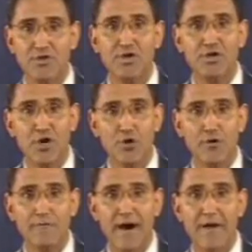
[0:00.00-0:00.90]
to
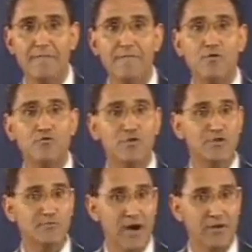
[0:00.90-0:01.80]
notify first
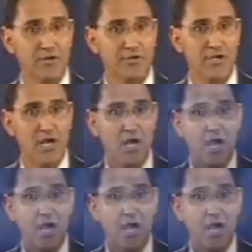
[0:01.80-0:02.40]
responders